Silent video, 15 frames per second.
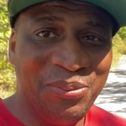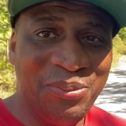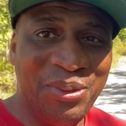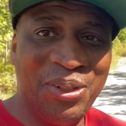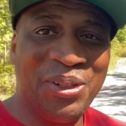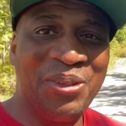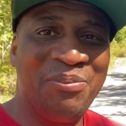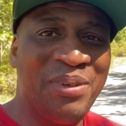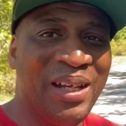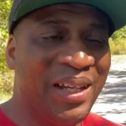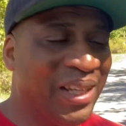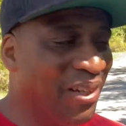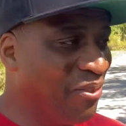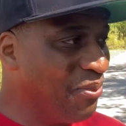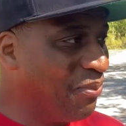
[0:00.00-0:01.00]
Welcome
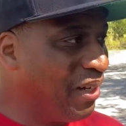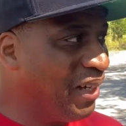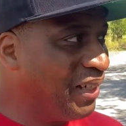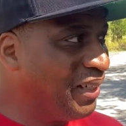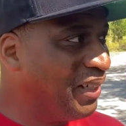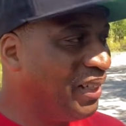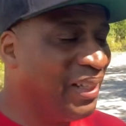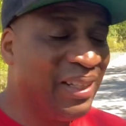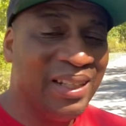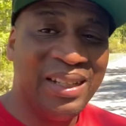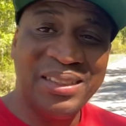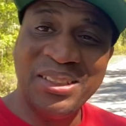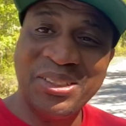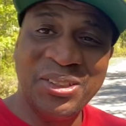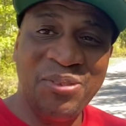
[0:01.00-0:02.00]
back, everybody.
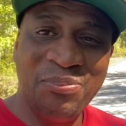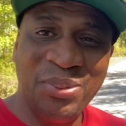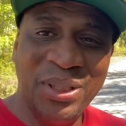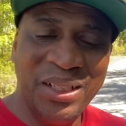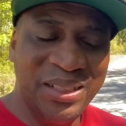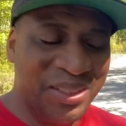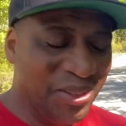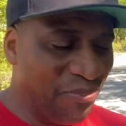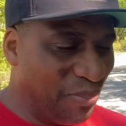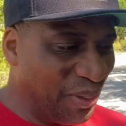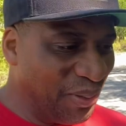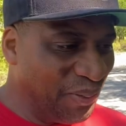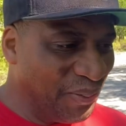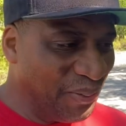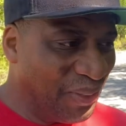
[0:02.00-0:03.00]
Just completed the
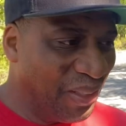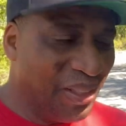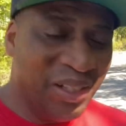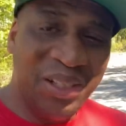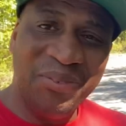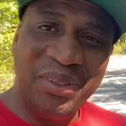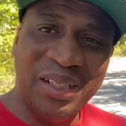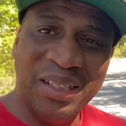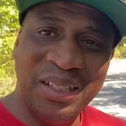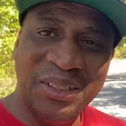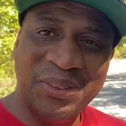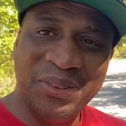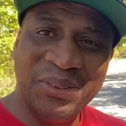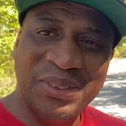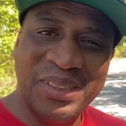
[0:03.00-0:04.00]
build of the
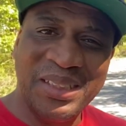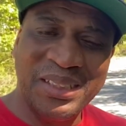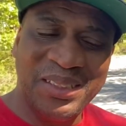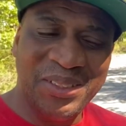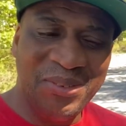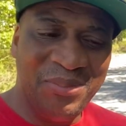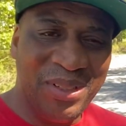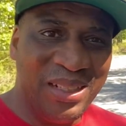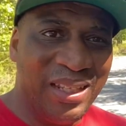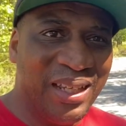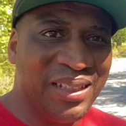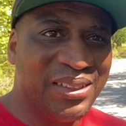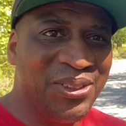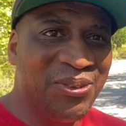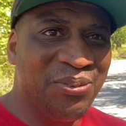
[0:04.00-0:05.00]
electrical system and the
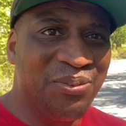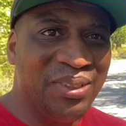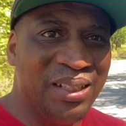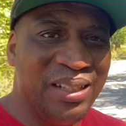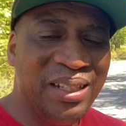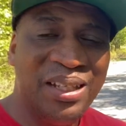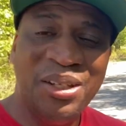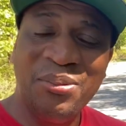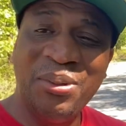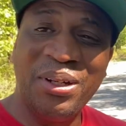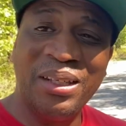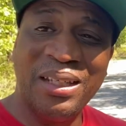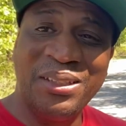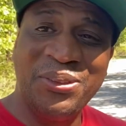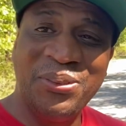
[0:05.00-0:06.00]
SUV. I'm gonna
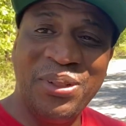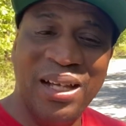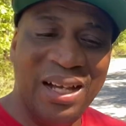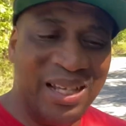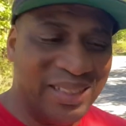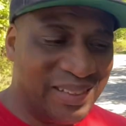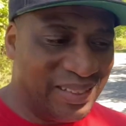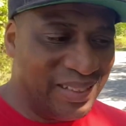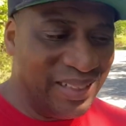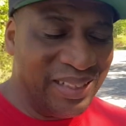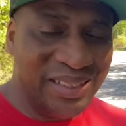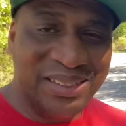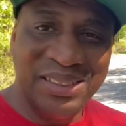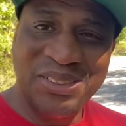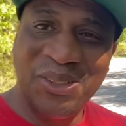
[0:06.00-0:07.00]
let you guys see
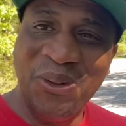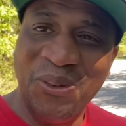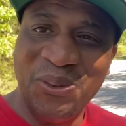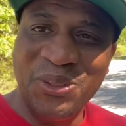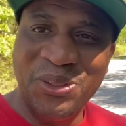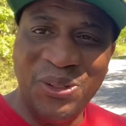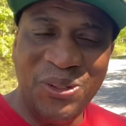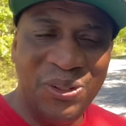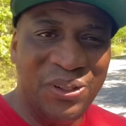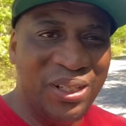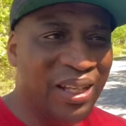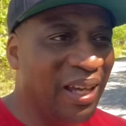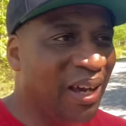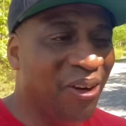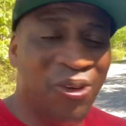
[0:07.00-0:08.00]
it. Just hold on.
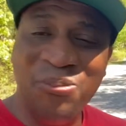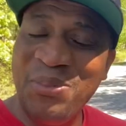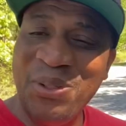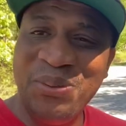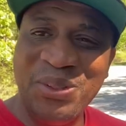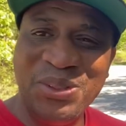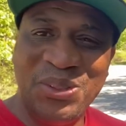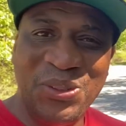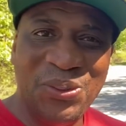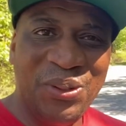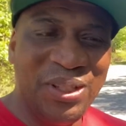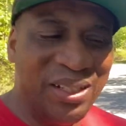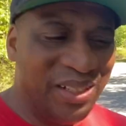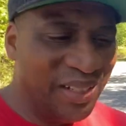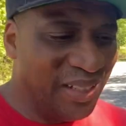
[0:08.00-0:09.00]
Hope you enjoy
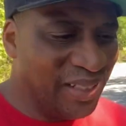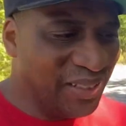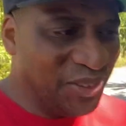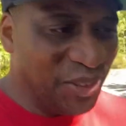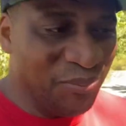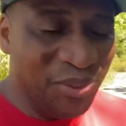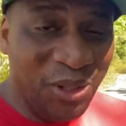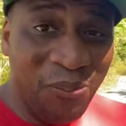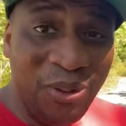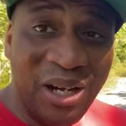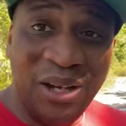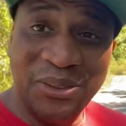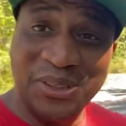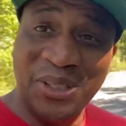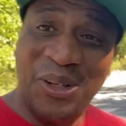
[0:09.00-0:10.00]
it. Took me a
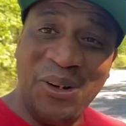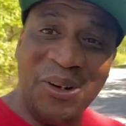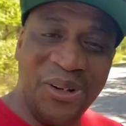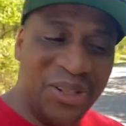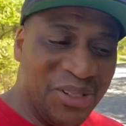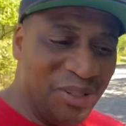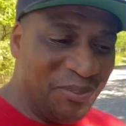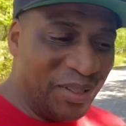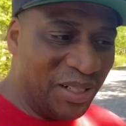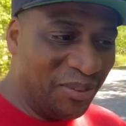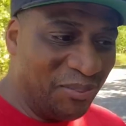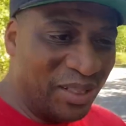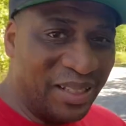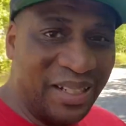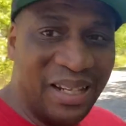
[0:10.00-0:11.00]
while. It was a car coming. Let
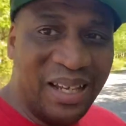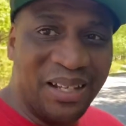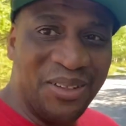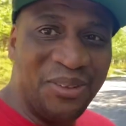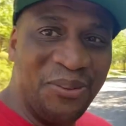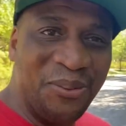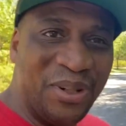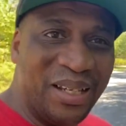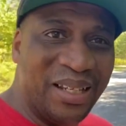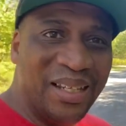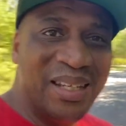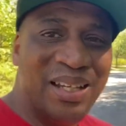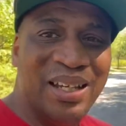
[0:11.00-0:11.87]
me get out of the way.